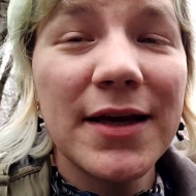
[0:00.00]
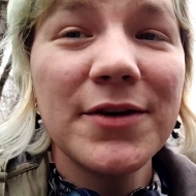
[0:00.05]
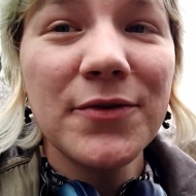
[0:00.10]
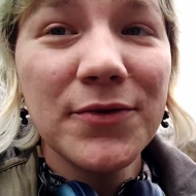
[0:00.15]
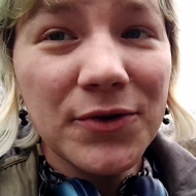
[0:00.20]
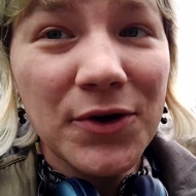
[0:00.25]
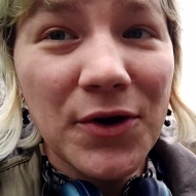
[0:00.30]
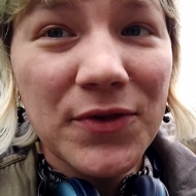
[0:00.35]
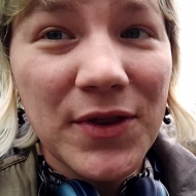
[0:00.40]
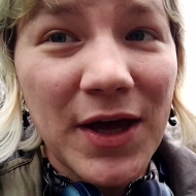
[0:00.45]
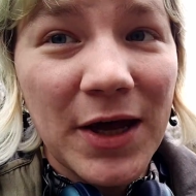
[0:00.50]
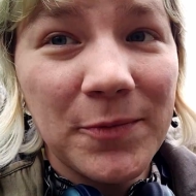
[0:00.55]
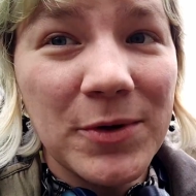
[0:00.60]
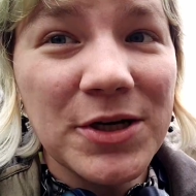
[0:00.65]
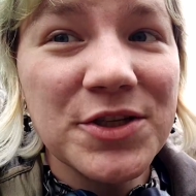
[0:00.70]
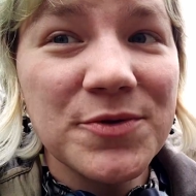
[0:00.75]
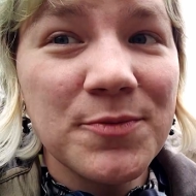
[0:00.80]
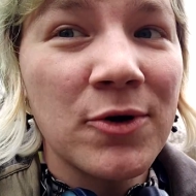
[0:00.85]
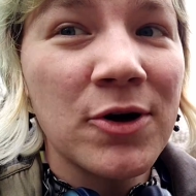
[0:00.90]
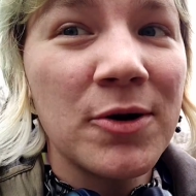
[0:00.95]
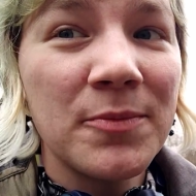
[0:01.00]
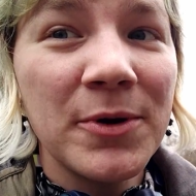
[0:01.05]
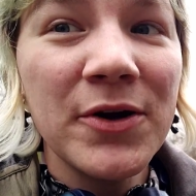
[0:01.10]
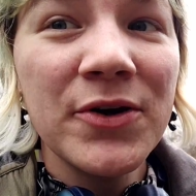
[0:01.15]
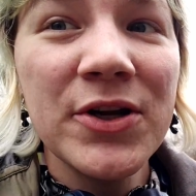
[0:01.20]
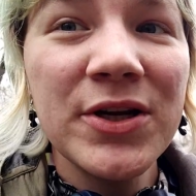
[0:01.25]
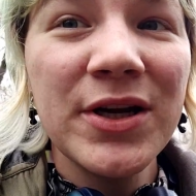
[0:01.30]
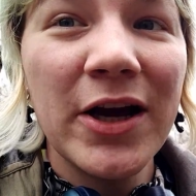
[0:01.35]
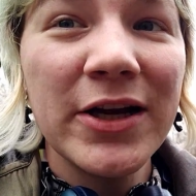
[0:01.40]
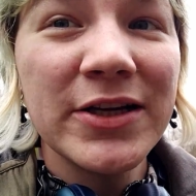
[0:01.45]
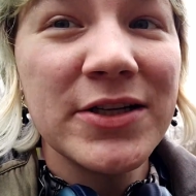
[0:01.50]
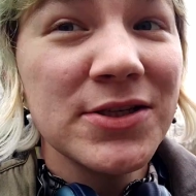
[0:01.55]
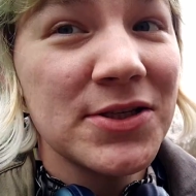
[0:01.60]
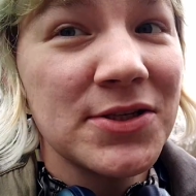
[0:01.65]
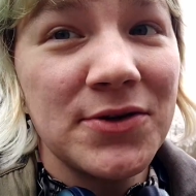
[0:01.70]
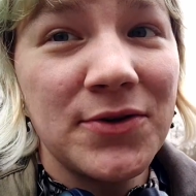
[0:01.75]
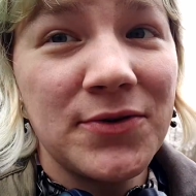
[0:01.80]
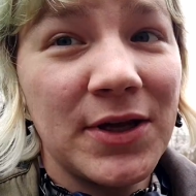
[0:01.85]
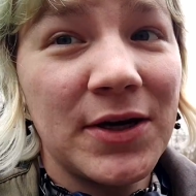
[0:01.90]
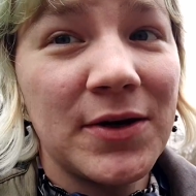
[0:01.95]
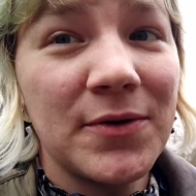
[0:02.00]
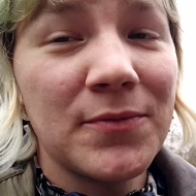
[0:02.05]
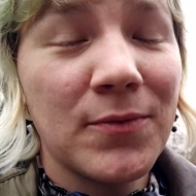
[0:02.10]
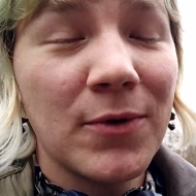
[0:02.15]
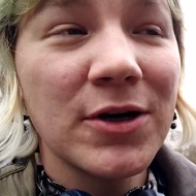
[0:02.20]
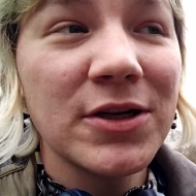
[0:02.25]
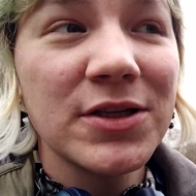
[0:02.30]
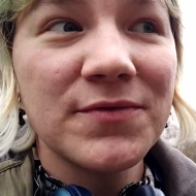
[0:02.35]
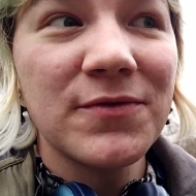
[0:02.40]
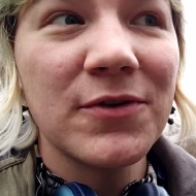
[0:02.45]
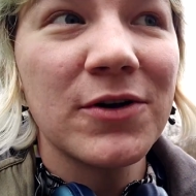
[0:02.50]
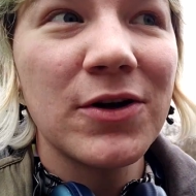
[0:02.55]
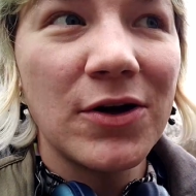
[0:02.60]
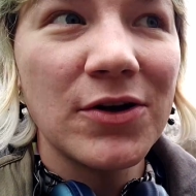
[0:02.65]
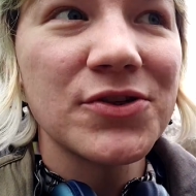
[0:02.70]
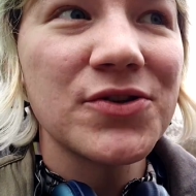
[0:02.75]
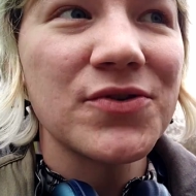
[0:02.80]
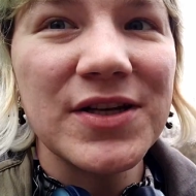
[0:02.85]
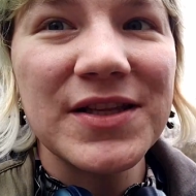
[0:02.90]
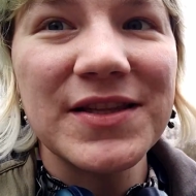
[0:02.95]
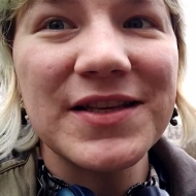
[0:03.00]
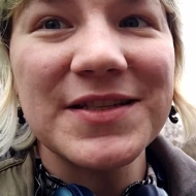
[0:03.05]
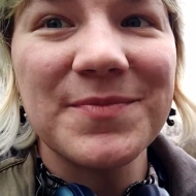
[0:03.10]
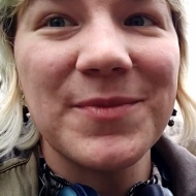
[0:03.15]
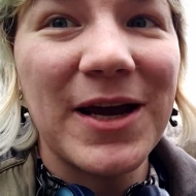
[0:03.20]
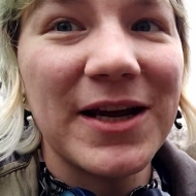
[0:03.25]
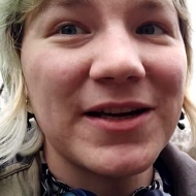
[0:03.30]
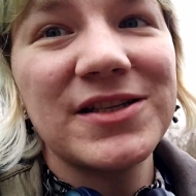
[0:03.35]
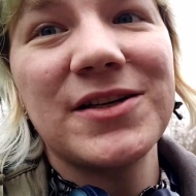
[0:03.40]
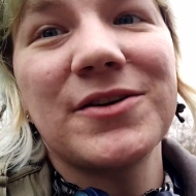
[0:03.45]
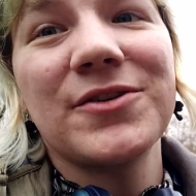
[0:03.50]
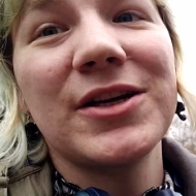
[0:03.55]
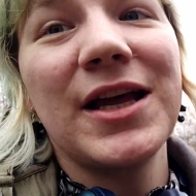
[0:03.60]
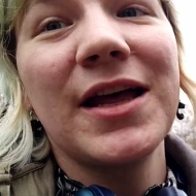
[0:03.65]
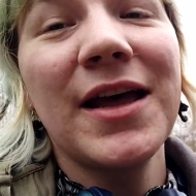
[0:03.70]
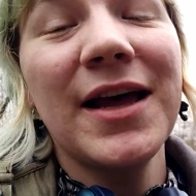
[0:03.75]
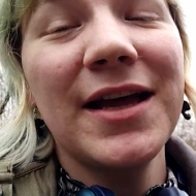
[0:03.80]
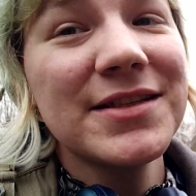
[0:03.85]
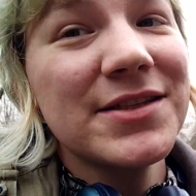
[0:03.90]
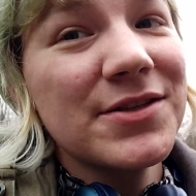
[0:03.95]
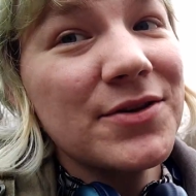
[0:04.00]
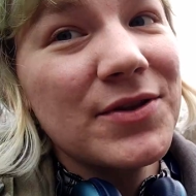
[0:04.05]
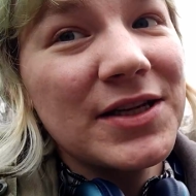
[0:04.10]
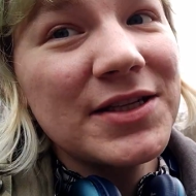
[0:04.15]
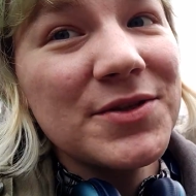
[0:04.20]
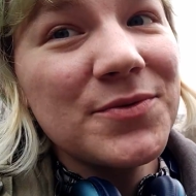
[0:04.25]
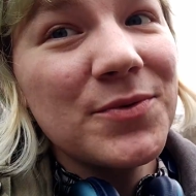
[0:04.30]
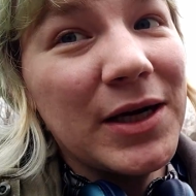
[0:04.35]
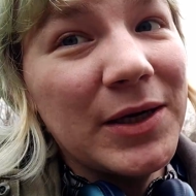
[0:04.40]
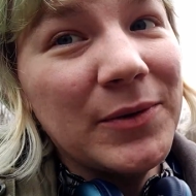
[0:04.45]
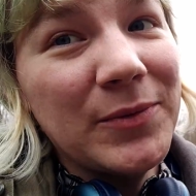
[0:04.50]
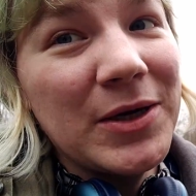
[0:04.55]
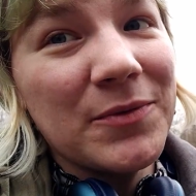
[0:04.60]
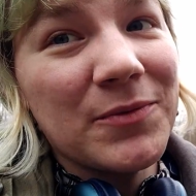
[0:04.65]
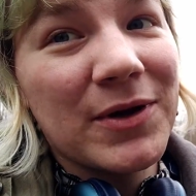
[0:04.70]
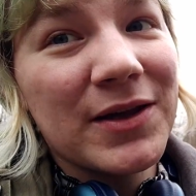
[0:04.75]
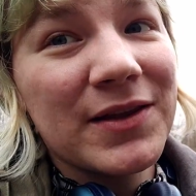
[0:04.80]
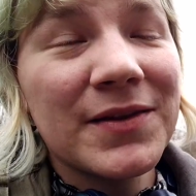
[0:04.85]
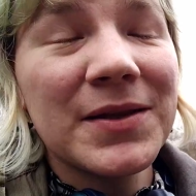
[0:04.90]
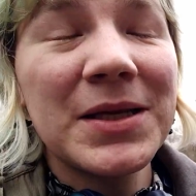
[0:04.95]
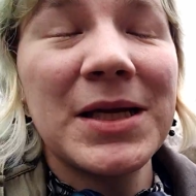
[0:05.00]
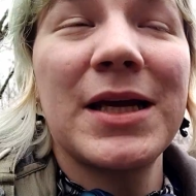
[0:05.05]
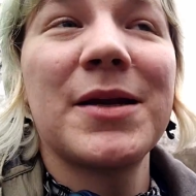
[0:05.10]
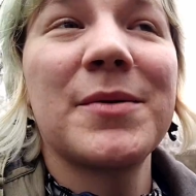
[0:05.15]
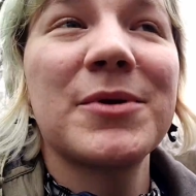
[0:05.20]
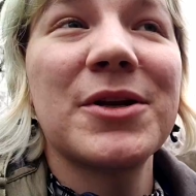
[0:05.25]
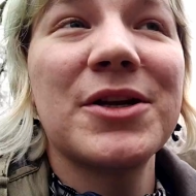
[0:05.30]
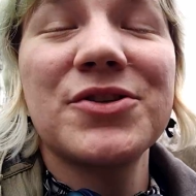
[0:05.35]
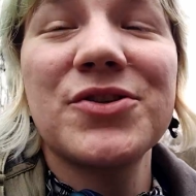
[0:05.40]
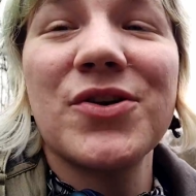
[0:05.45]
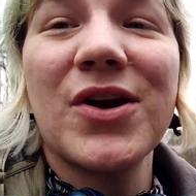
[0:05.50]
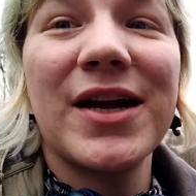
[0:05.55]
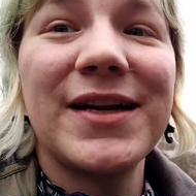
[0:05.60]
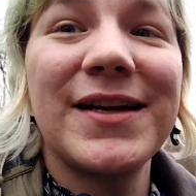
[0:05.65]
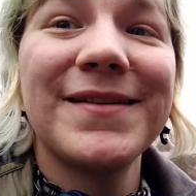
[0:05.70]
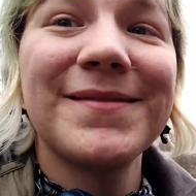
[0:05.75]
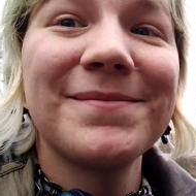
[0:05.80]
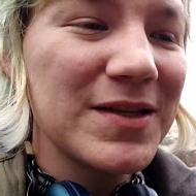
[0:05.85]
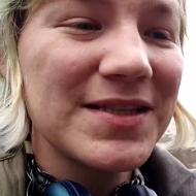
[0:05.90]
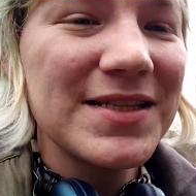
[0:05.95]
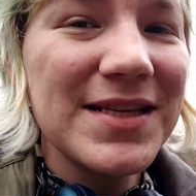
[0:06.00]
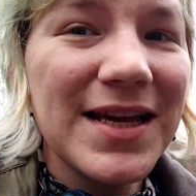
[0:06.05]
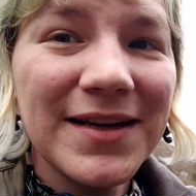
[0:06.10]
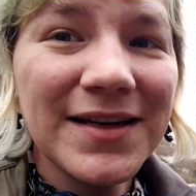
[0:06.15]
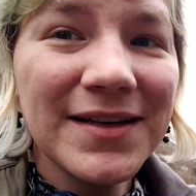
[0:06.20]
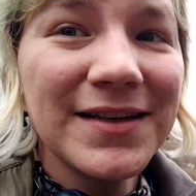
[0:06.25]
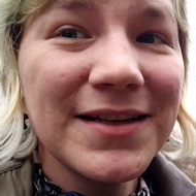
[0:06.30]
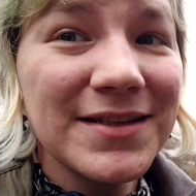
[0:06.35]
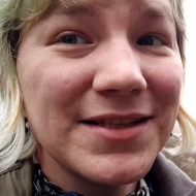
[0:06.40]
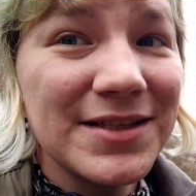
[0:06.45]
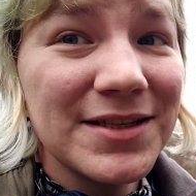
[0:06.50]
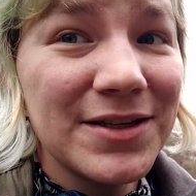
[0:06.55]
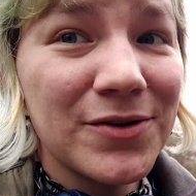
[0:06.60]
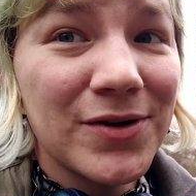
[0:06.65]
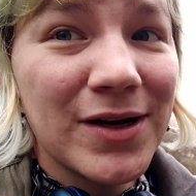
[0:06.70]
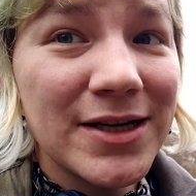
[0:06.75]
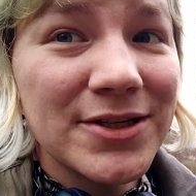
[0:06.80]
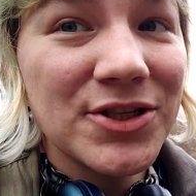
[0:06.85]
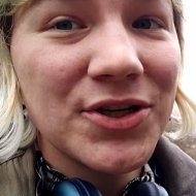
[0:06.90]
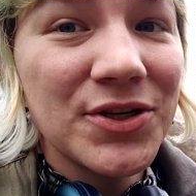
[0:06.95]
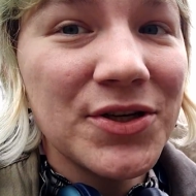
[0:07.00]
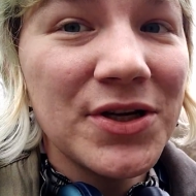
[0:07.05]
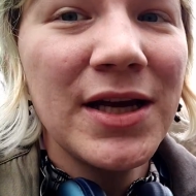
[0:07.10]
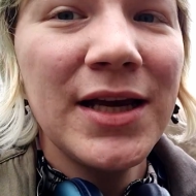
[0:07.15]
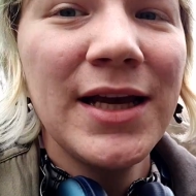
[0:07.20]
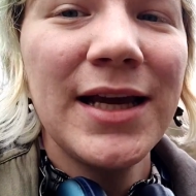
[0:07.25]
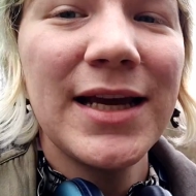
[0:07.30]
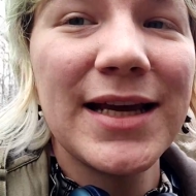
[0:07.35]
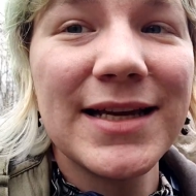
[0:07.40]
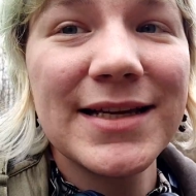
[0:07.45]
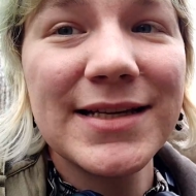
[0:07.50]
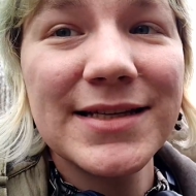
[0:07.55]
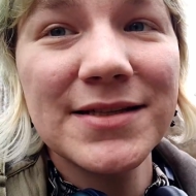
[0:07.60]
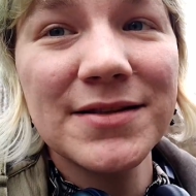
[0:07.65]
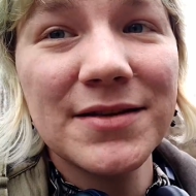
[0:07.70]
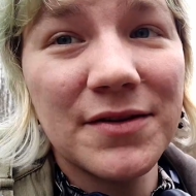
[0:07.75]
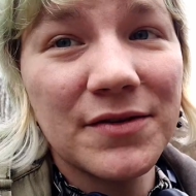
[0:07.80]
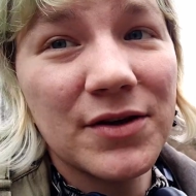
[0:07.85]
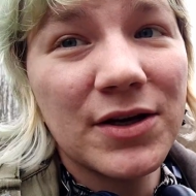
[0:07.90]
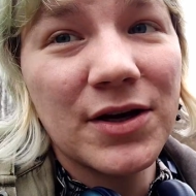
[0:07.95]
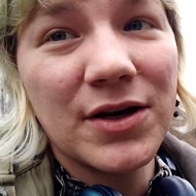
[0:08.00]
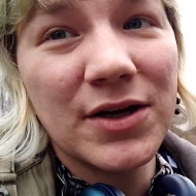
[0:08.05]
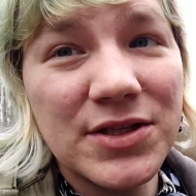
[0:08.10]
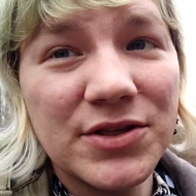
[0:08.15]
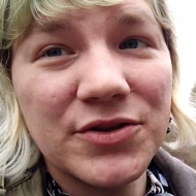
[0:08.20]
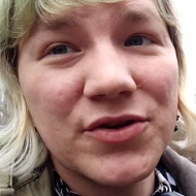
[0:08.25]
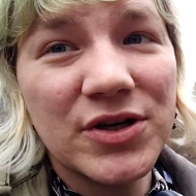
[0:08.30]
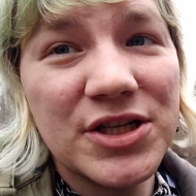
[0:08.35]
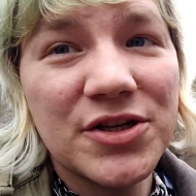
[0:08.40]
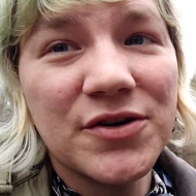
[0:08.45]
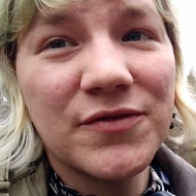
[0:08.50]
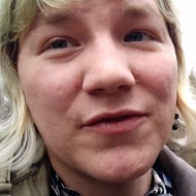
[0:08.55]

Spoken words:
don't know that much more about it. I just know that it works for culturing these bacteria, and so that's what I went with, and I'm going to try it. The second consideration is the concentration of